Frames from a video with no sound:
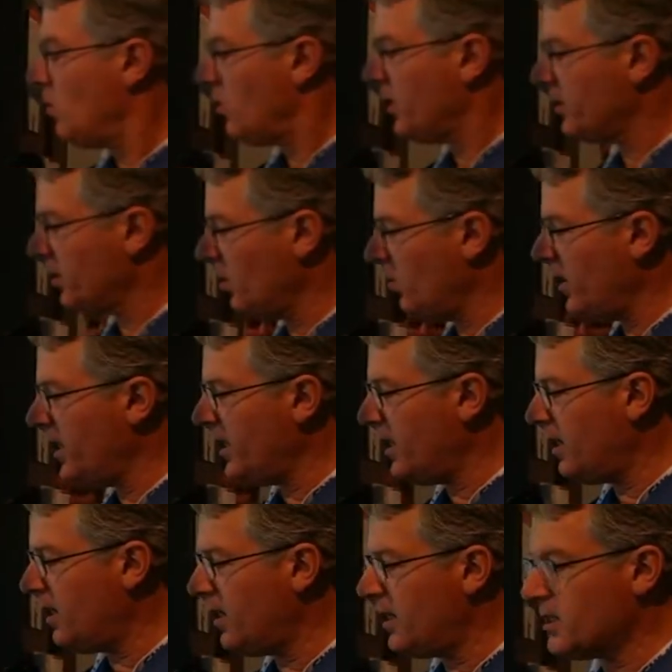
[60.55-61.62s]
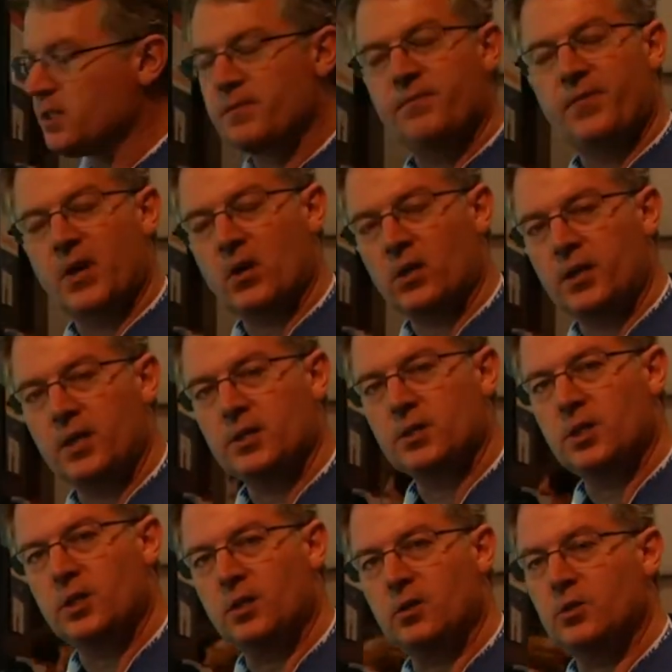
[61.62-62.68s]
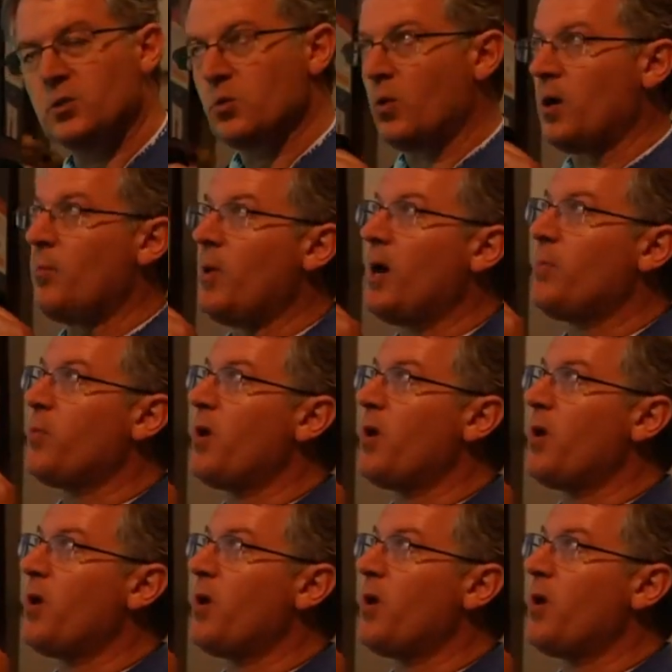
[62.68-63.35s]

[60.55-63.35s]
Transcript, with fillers: with Luidia, it's fairly easy to use. One of my